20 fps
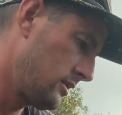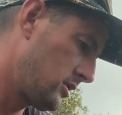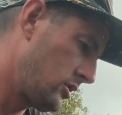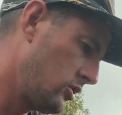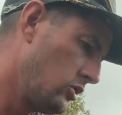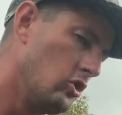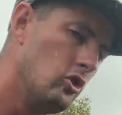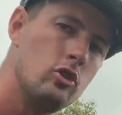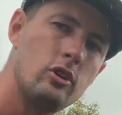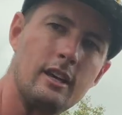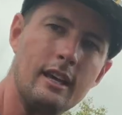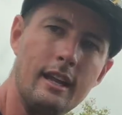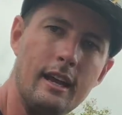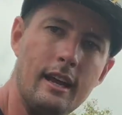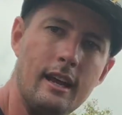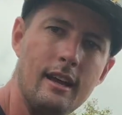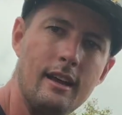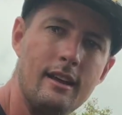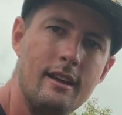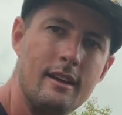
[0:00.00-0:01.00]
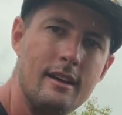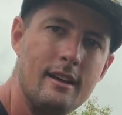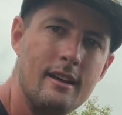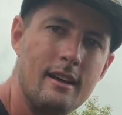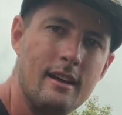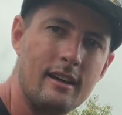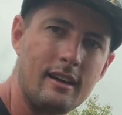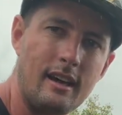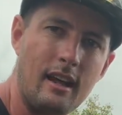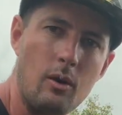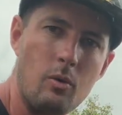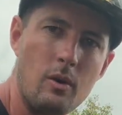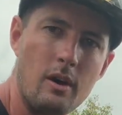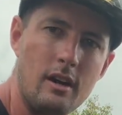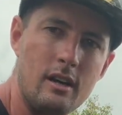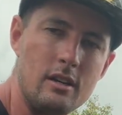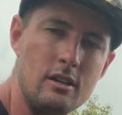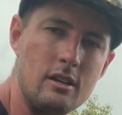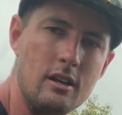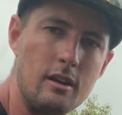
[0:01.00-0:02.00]
Kooking it. Kind of
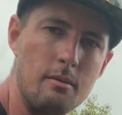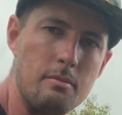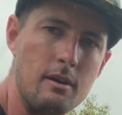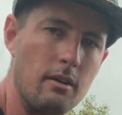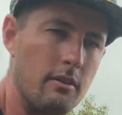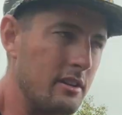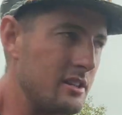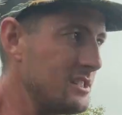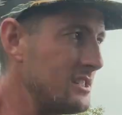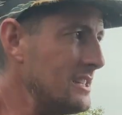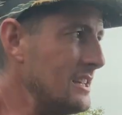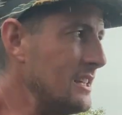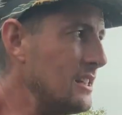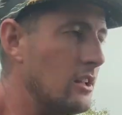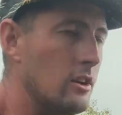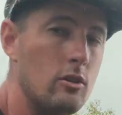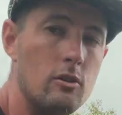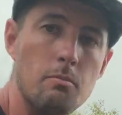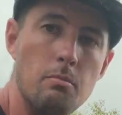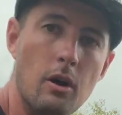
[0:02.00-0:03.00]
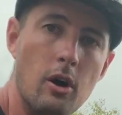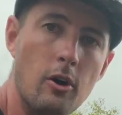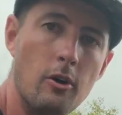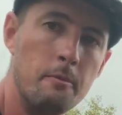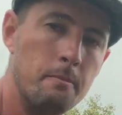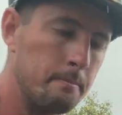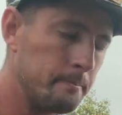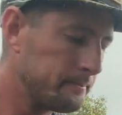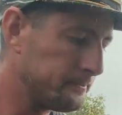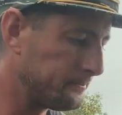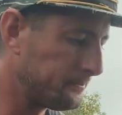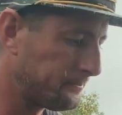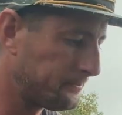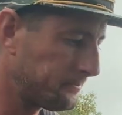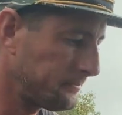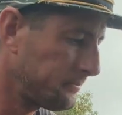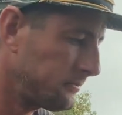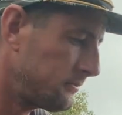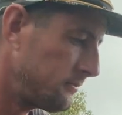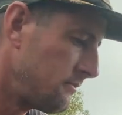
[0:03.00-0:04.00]
wanted you to be able to see the new bow
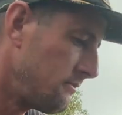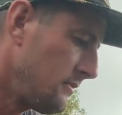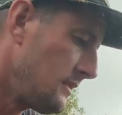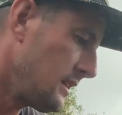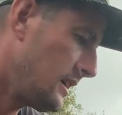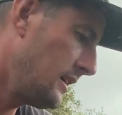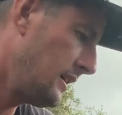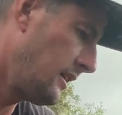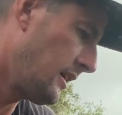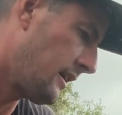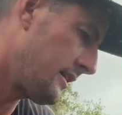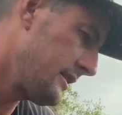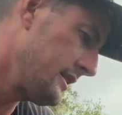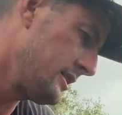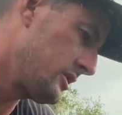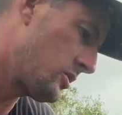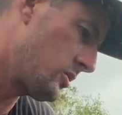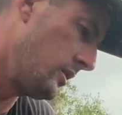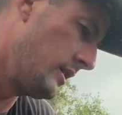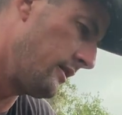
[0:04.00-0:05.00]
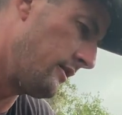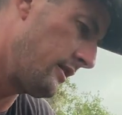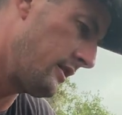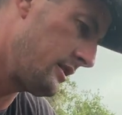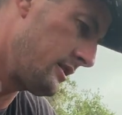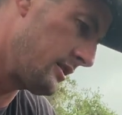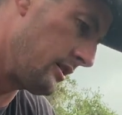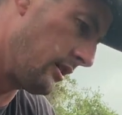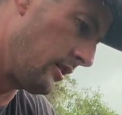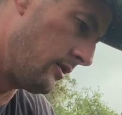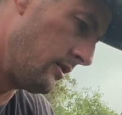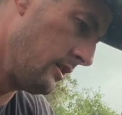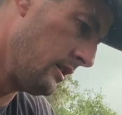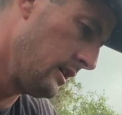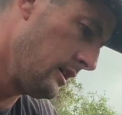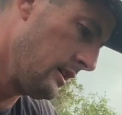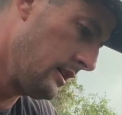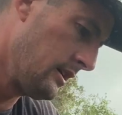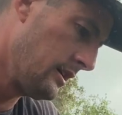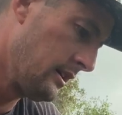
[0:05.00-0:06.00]
and not this quiver. So
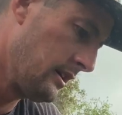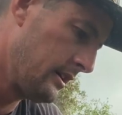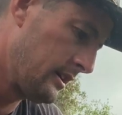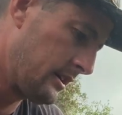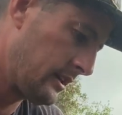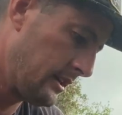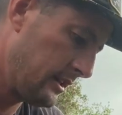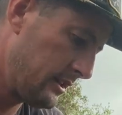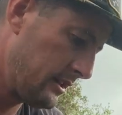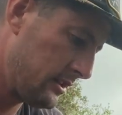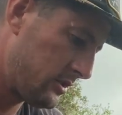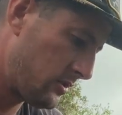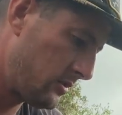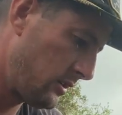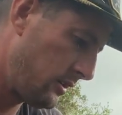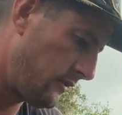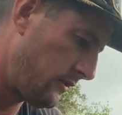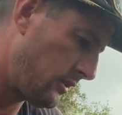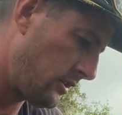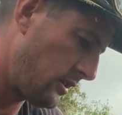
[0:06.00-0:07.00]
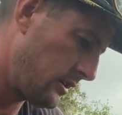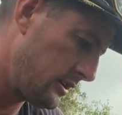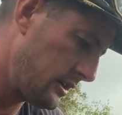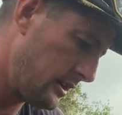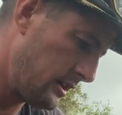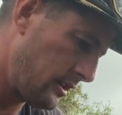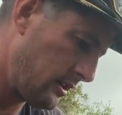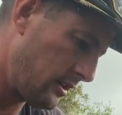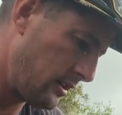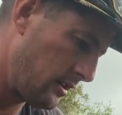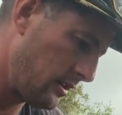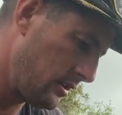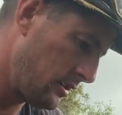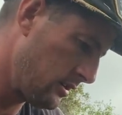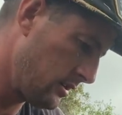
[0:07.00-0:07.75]
get this quiver on here.